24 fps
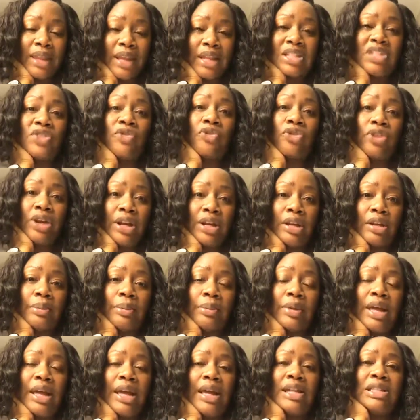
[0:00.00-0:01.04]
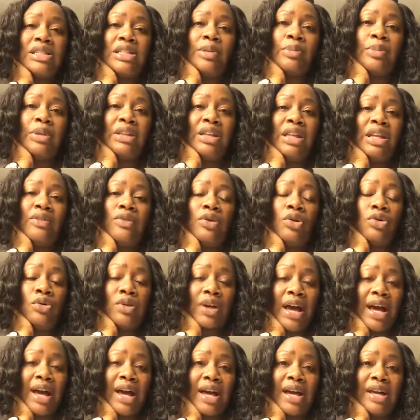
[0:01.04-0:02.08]
It's freedom to believe
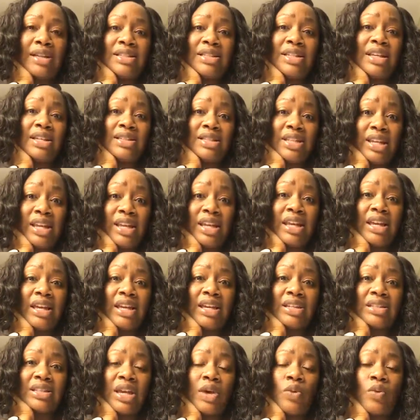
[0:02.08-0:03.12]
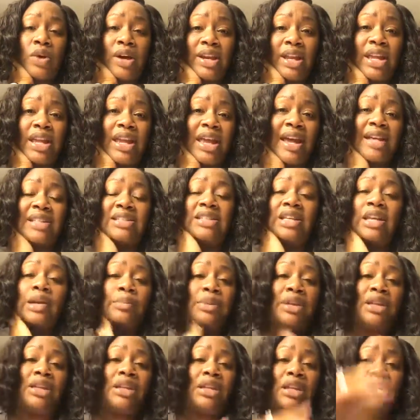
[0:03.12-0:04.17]
who God says he is and what he has the
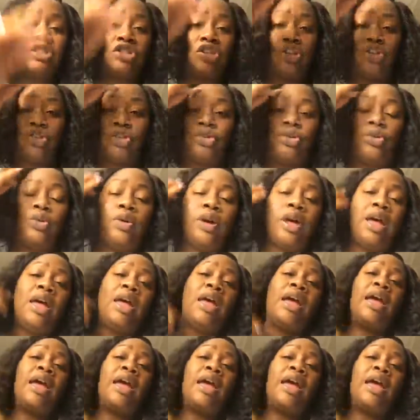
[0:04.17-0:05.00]
ability to do.